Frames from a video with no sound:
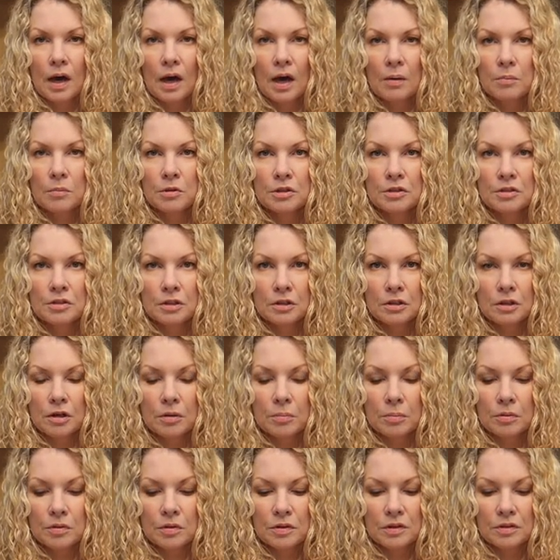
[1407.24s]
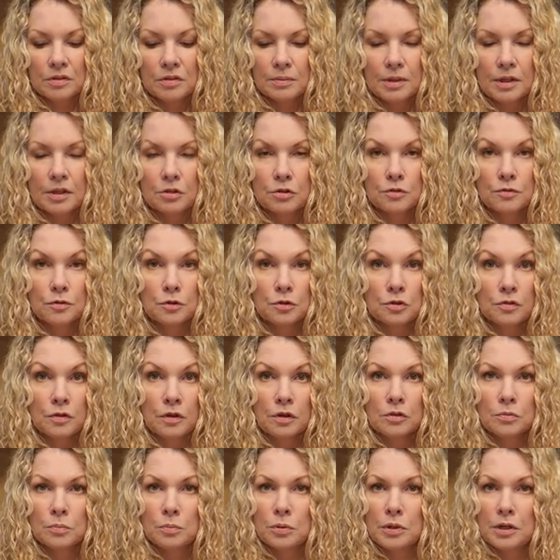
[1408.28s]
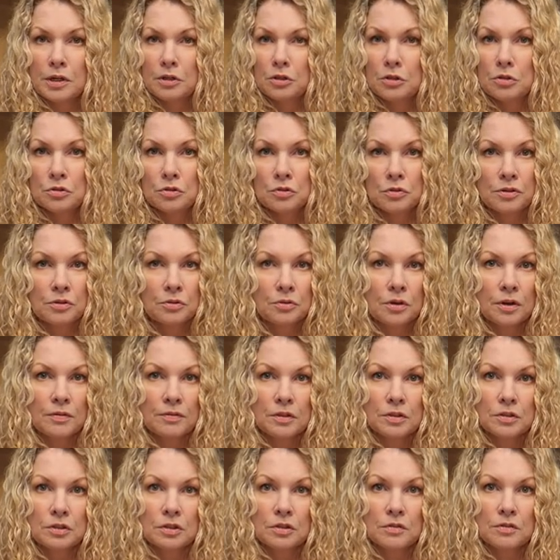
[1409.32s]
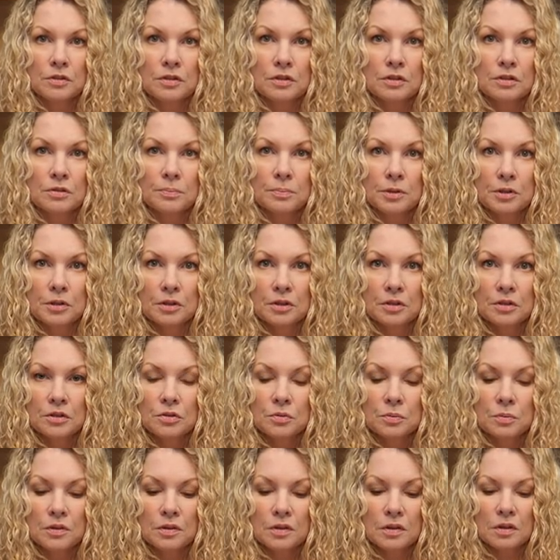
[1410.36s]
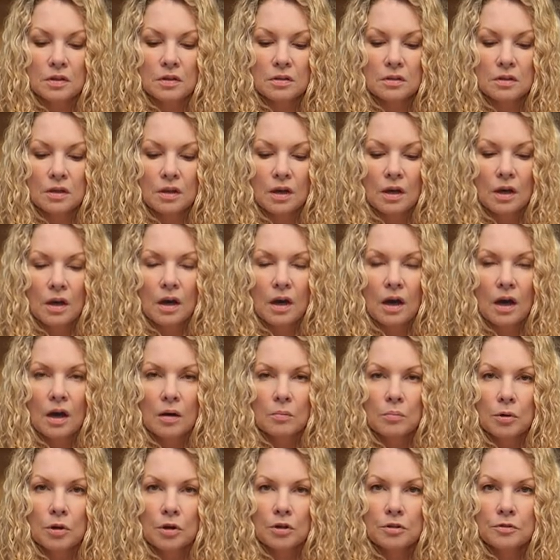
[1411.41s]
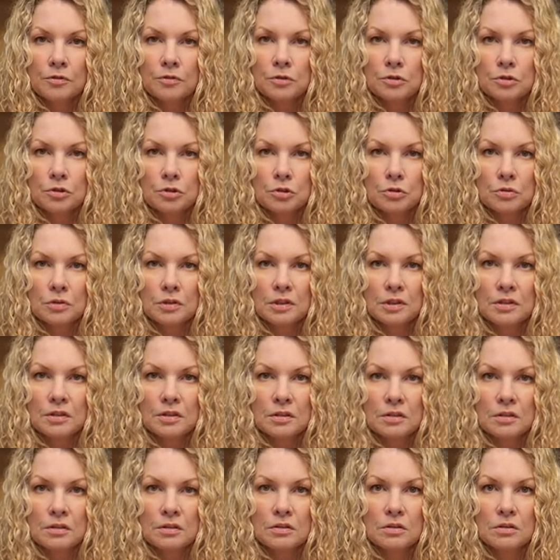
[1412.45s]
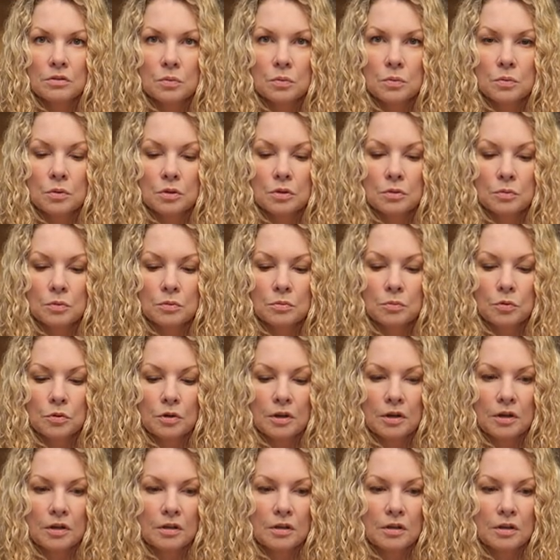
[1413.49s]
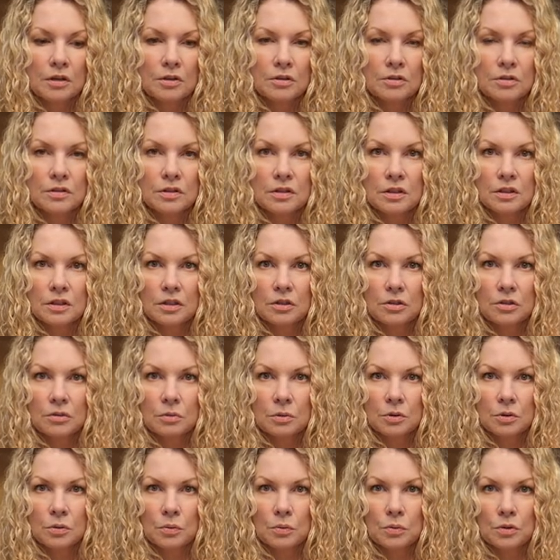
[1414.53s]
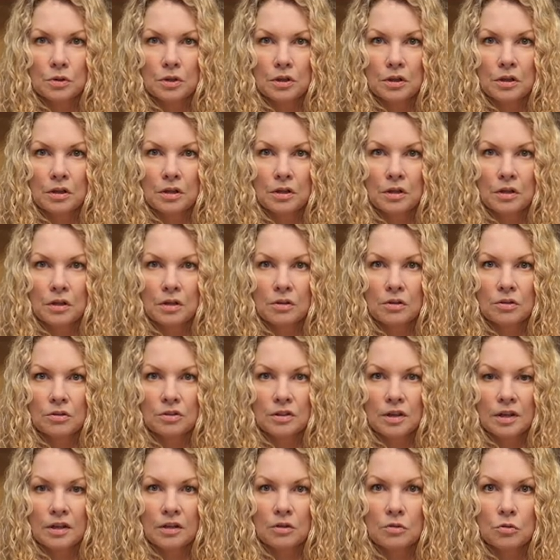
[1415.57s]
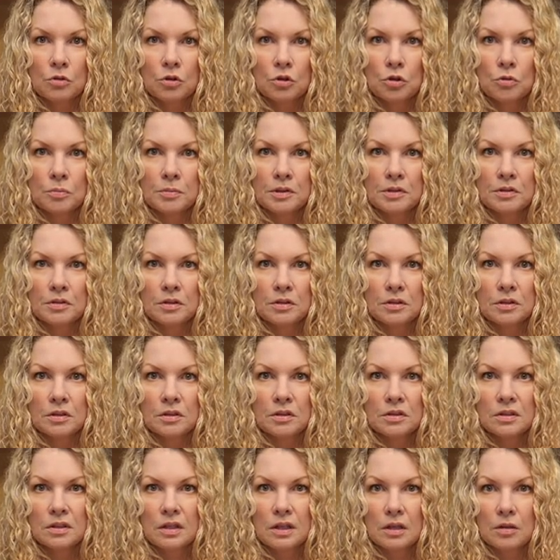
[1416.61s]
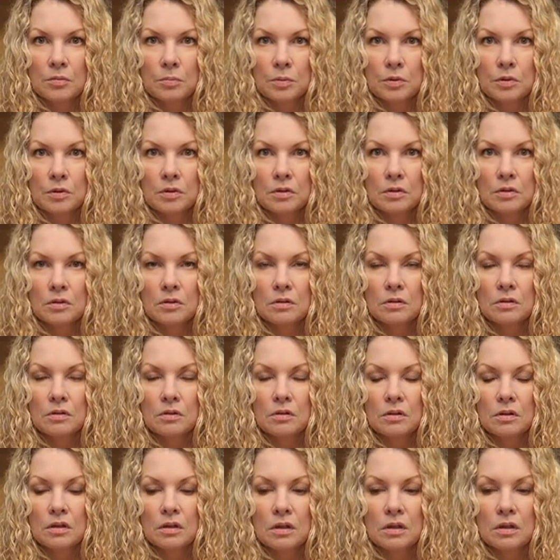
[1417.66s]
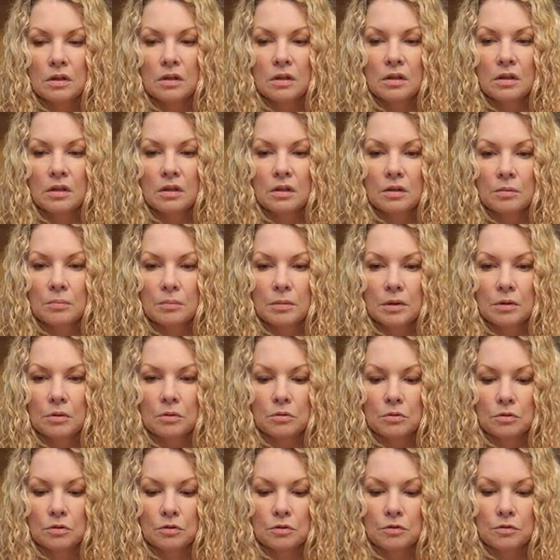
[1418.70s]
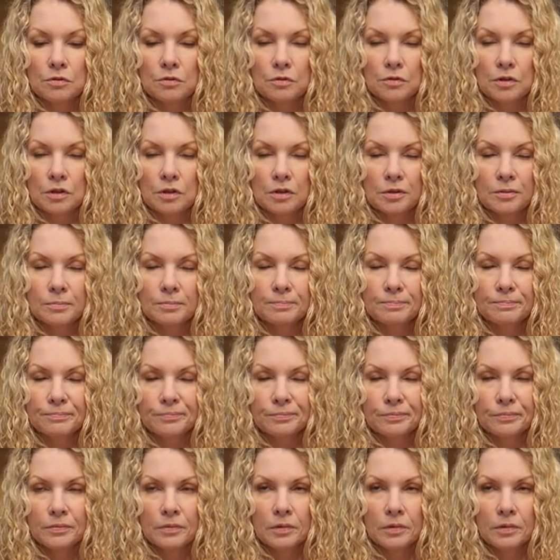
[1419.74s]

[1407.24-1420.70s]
I'm going to say a couple things about this. First of all, it's brand new, so I don't have a ton of experience with it. I bought it for two reasons. One, when Brian and I are sitting here recording in our dining room, it's going to dampen the amount of um,